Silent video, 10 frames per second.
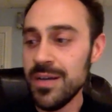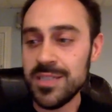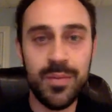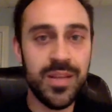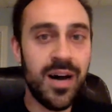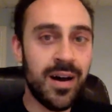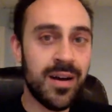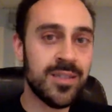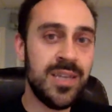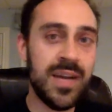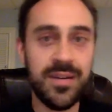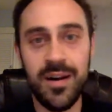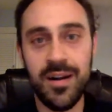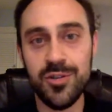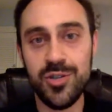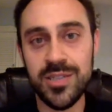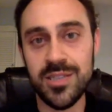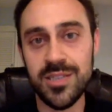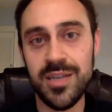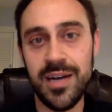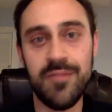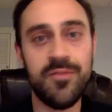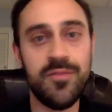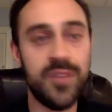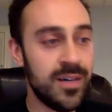some of the hottest technologies inside of